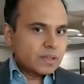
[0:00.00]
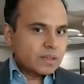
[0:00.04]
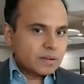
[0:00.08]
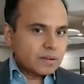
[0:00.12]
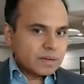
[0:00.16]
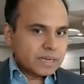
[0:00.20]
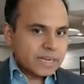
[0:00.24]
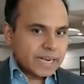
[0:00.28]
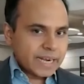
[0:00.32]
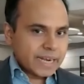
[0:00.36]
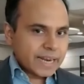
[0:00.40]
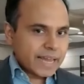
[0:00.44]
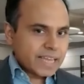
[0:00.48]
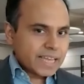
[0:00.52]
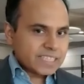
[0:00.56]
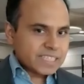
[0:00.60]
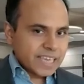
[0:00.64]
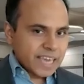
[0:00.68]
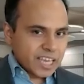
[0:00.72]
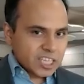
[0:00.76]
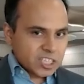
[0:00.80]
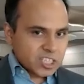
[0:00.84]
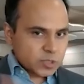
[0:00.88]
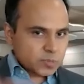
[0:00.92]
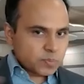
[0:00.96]
data has
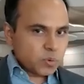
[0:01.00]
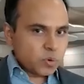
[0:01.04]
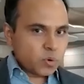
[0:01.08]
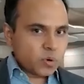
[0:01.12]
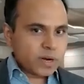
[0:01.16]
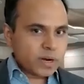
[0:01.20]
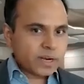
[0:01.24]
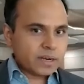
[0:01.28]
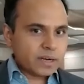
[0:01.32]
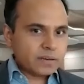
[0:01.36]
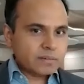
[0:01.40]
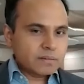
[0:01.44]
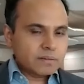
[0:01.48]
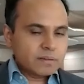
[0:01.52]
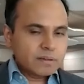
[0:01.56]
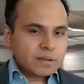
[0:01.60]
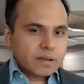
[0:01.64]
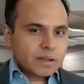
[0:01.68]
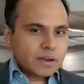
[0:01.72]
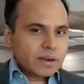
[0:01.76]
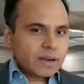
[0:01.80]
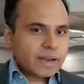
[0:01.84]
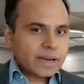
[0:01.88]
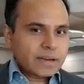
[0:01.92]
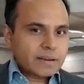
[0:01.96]
exploded
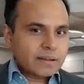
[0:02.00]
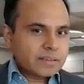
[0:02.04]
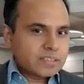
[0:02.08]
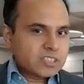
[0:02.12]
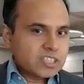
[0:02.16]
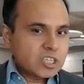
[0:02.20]
like